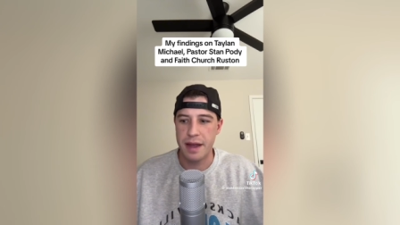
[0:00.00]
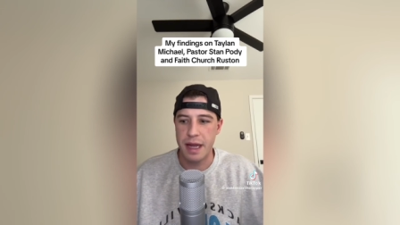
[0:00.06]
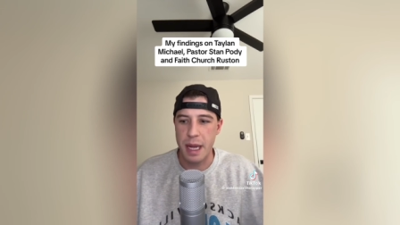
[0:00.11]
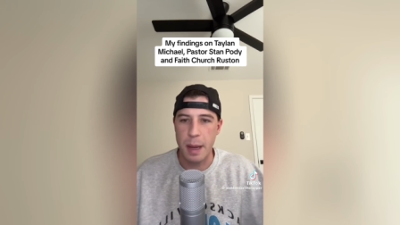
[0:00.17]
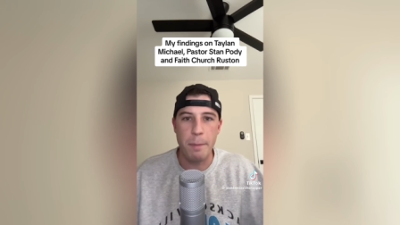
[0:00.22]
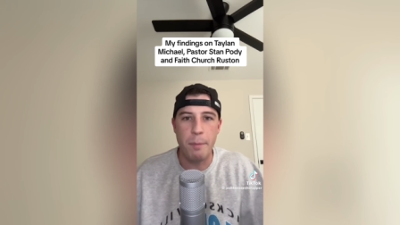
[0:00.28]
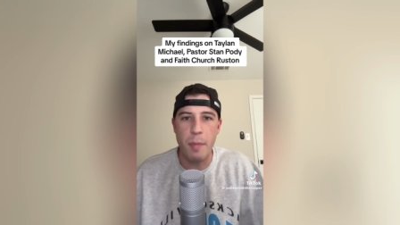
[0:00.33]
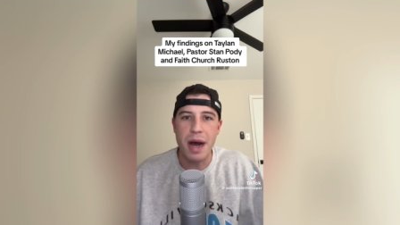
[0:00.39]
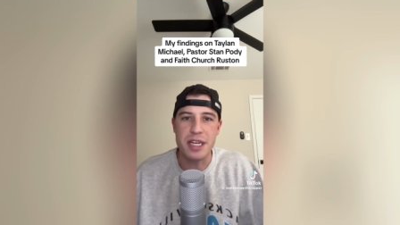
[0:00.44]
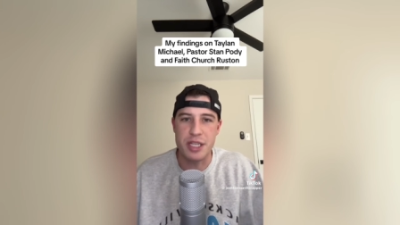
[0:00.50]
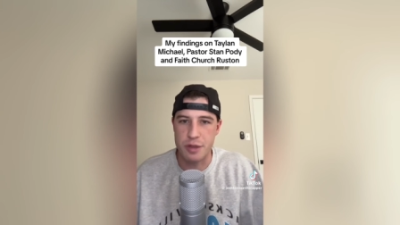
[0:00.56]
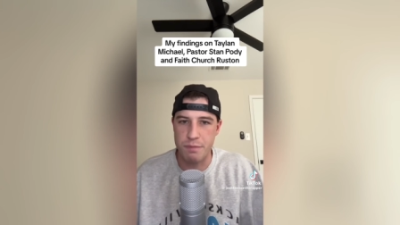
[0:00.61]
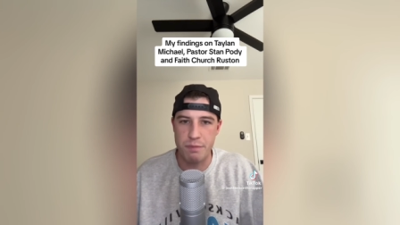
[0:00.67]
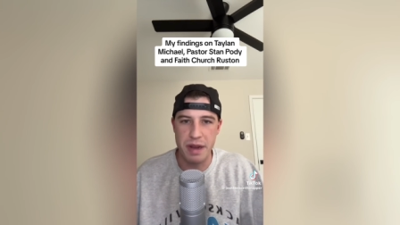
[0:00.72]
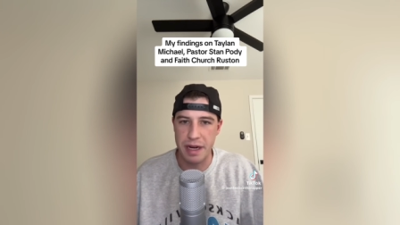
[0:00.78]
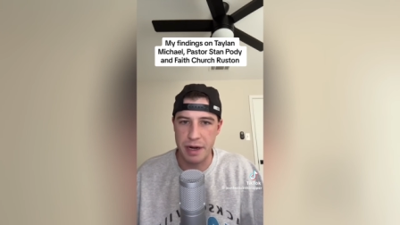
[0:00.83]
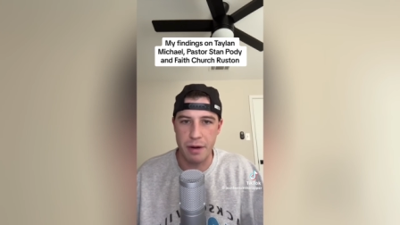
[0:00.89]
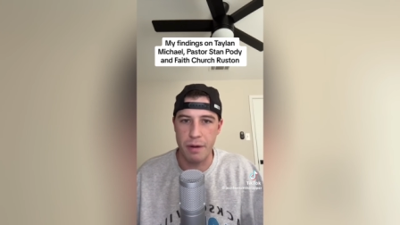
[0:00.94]
much
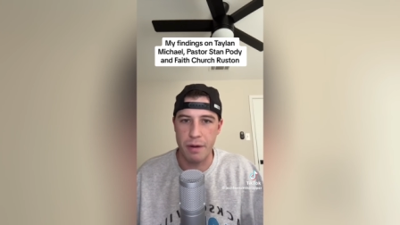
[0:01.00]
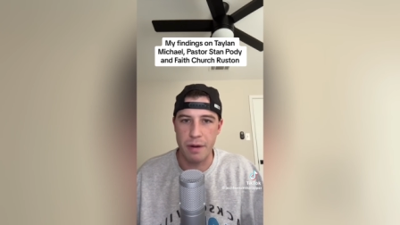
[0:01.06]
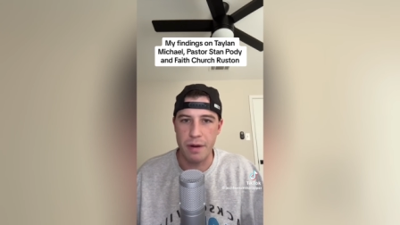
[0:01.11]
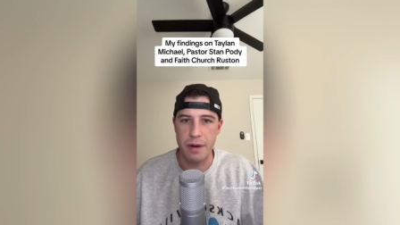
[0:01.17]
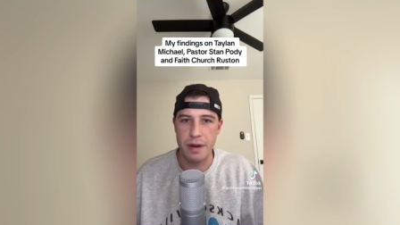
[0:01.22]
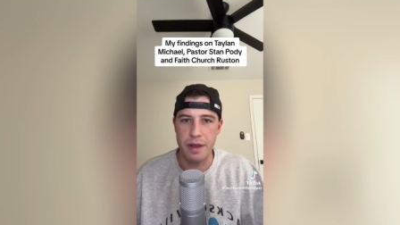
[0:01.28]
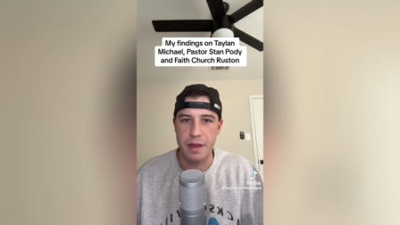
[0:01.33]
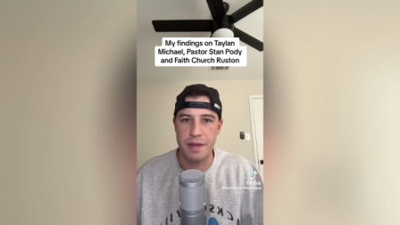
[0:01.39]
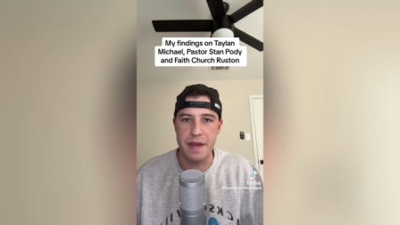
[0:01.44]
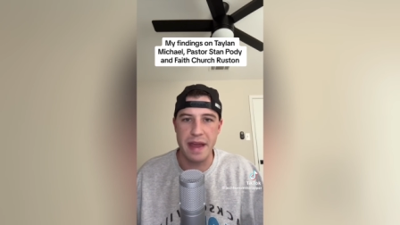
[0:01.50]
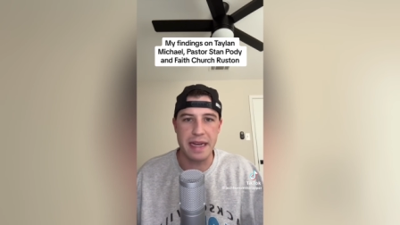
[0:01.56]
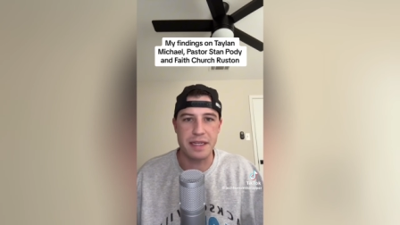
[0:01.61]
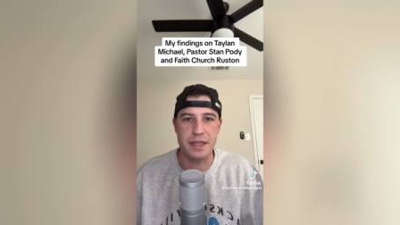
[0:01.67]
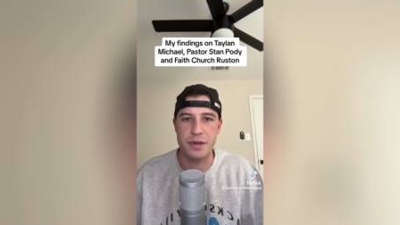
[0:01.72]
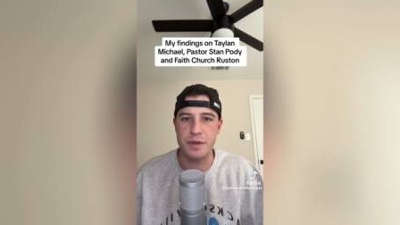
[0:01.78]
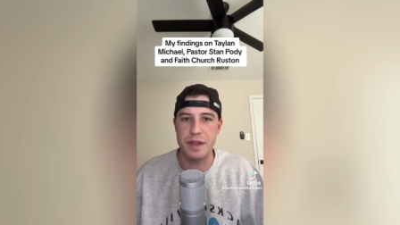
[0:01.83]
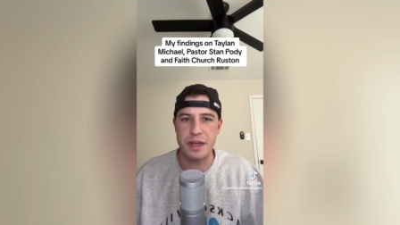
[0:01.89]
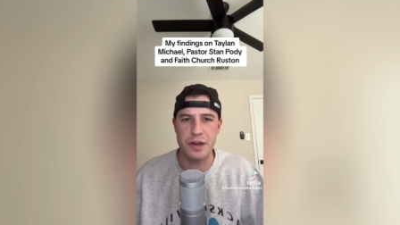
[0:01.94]
bigger thanks
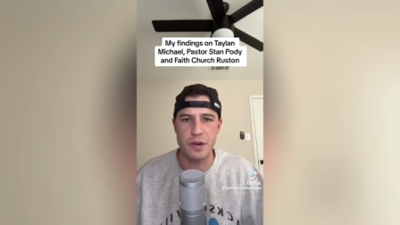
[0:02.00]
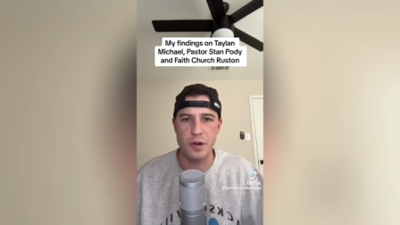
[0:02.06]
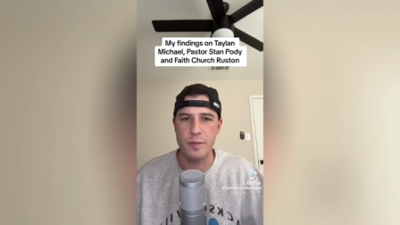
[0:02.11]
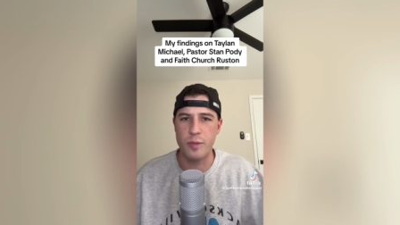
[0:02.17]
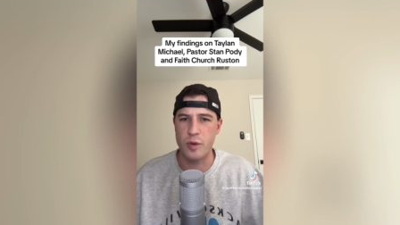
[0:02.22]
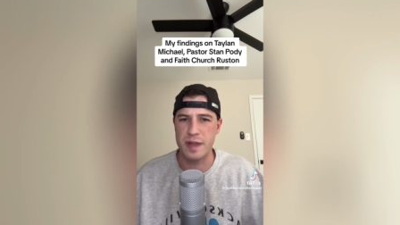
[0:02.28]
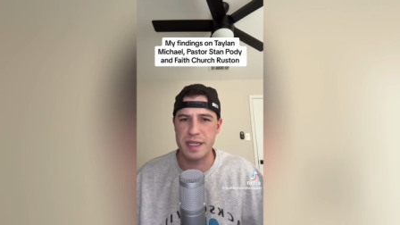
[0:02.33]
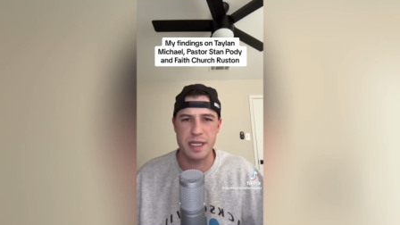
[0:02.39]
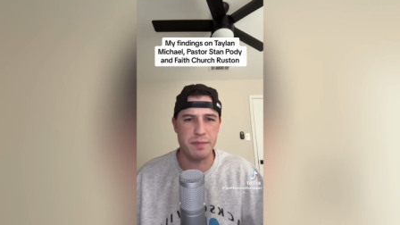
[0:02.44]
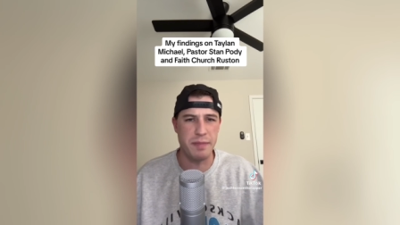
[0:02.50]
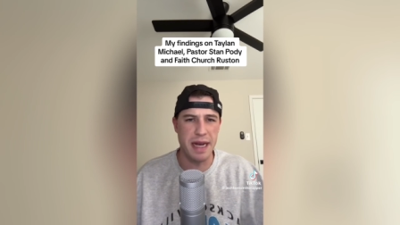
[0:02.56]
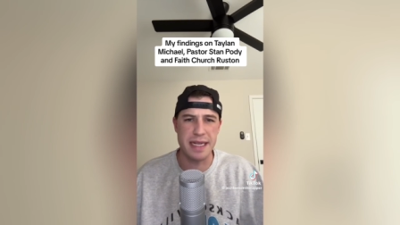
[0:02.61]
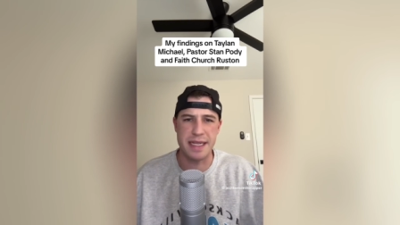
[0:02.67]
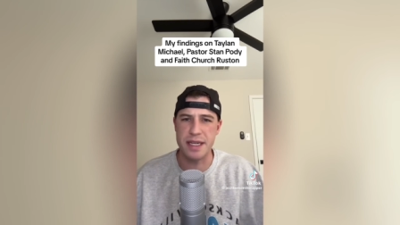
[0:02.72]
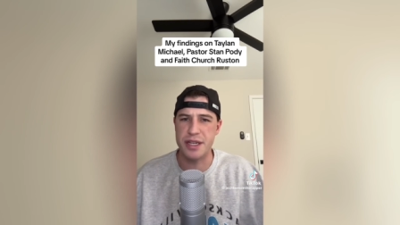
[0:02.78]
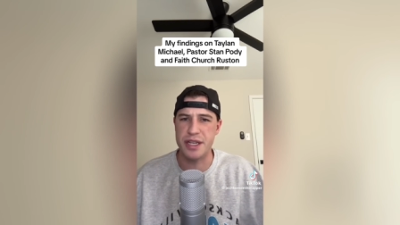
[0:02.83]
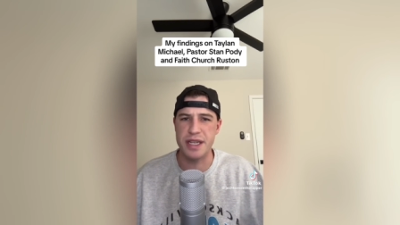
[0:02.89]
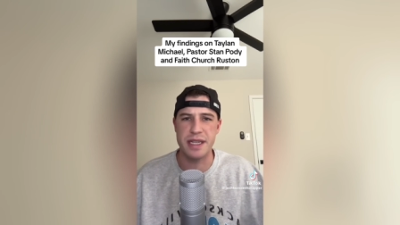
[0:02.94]
to the numerous
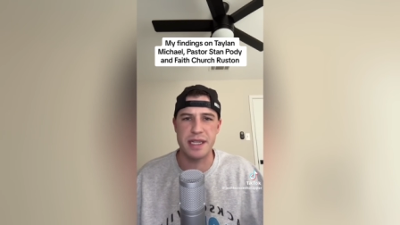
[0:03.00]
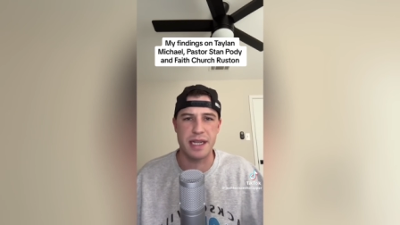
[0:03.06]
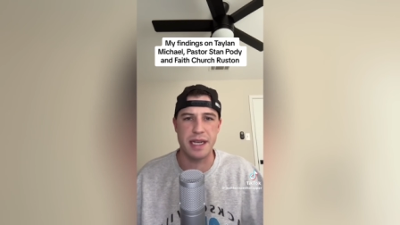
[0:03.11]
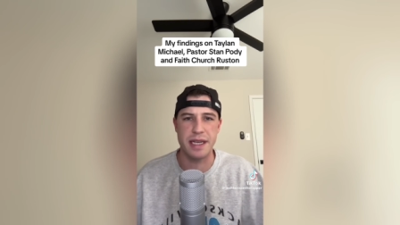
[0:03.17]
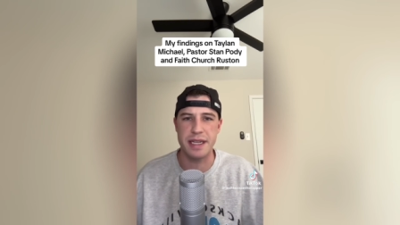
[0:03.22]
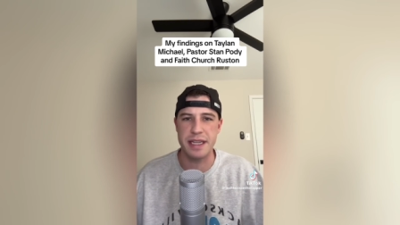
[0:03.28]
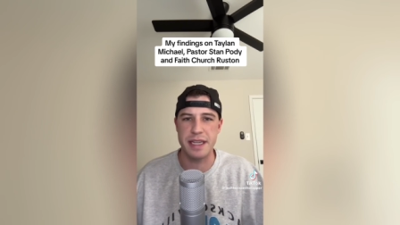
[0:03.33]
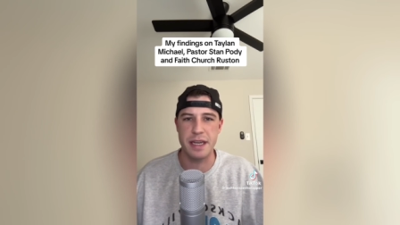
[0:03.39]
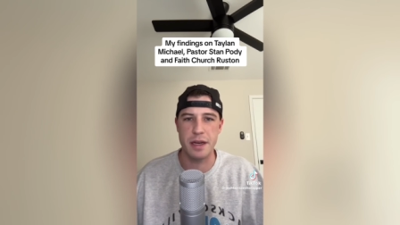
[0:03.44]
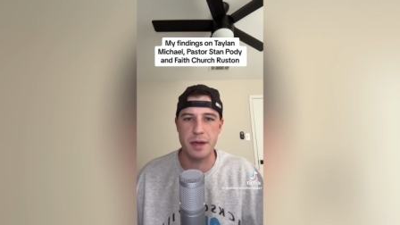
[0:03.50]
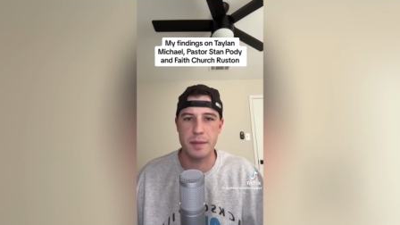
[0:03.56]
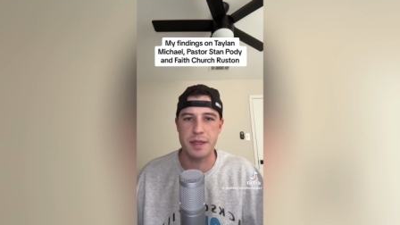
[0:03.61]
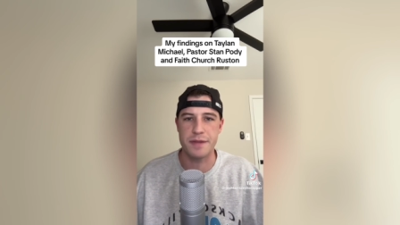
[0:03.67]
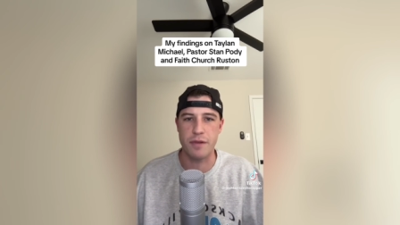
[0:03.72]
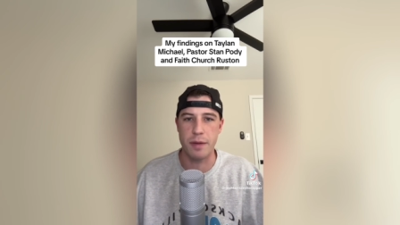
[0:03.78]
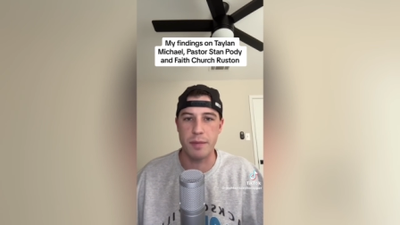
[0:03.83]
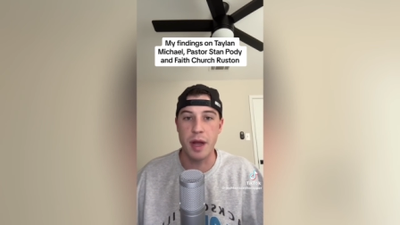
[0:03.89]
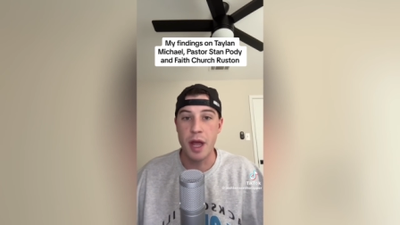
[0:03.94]
messages and DMs
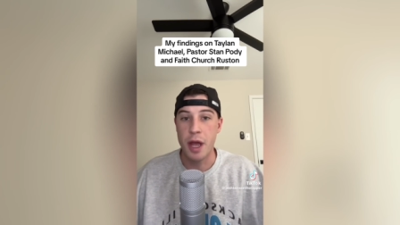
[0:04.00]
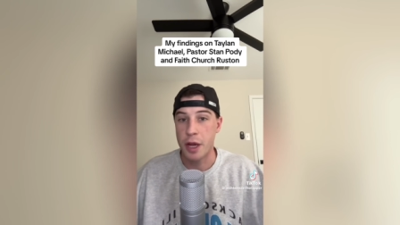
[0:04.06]
from